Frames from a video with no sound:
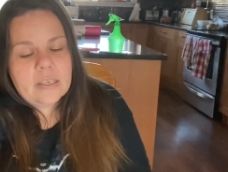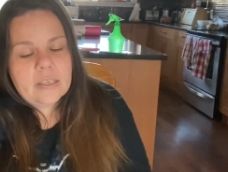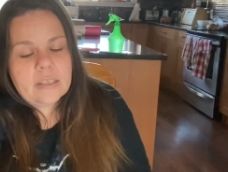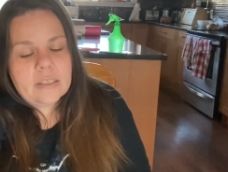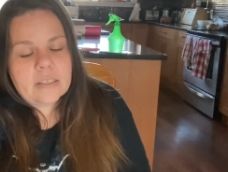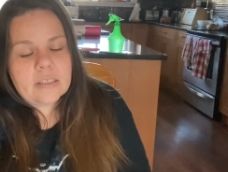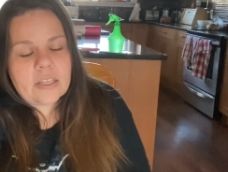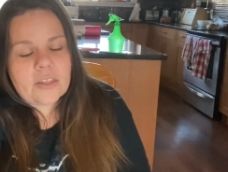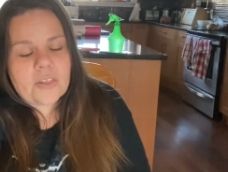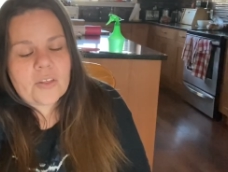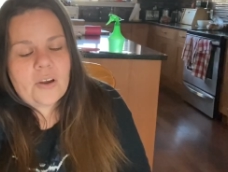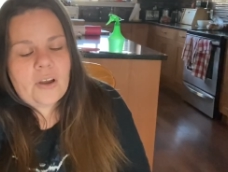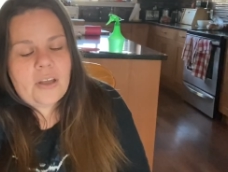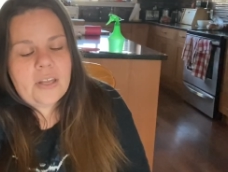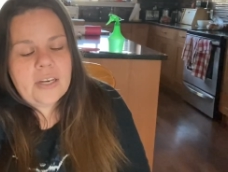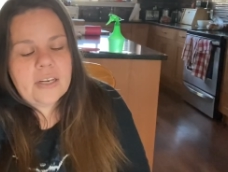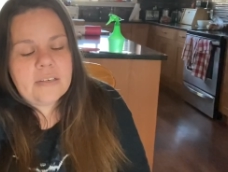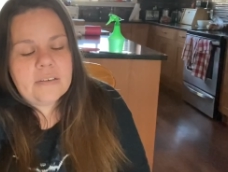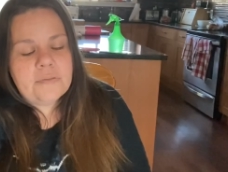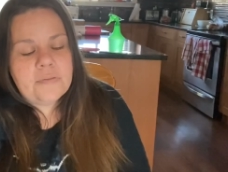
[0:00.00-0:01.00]
The
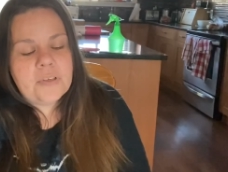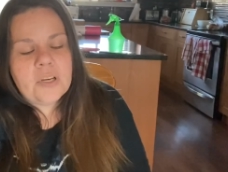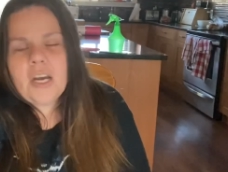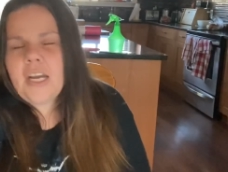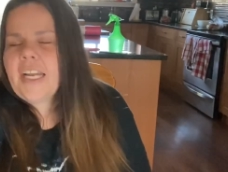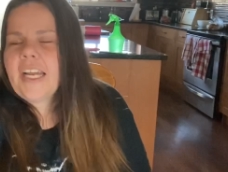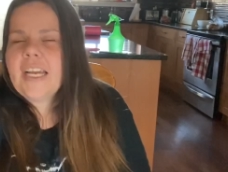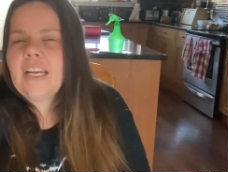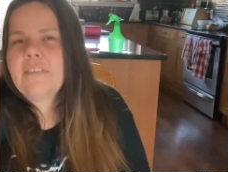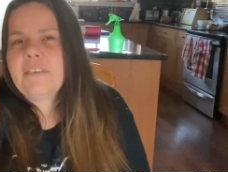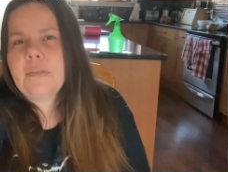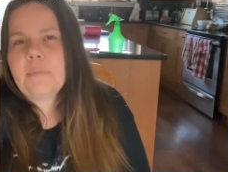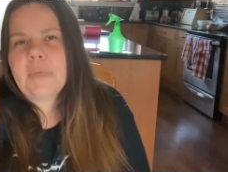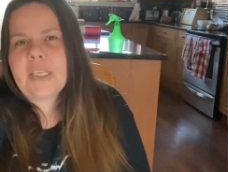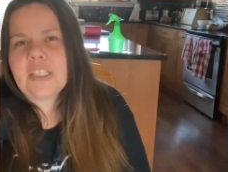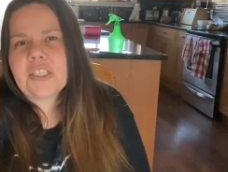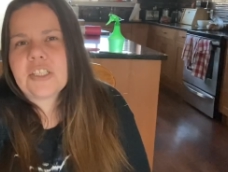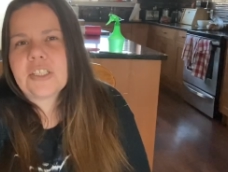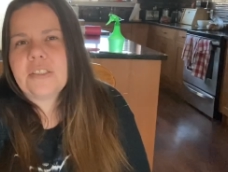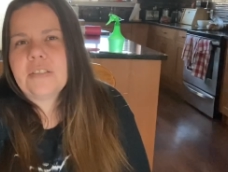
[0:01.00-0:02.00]
thought of not having my
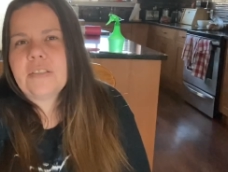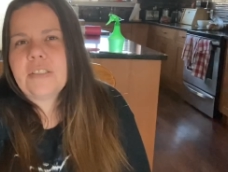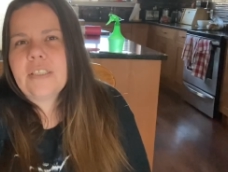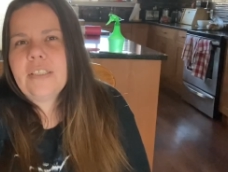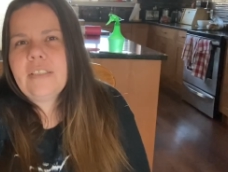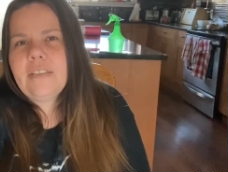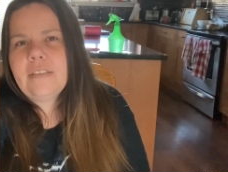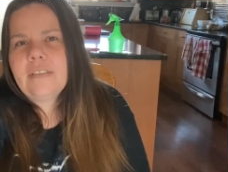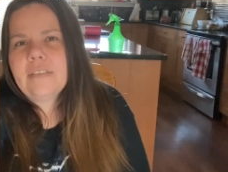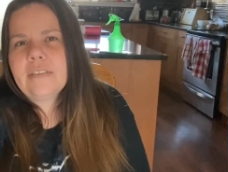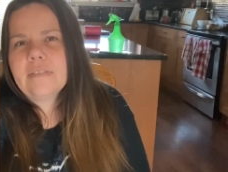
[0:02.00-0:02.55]
children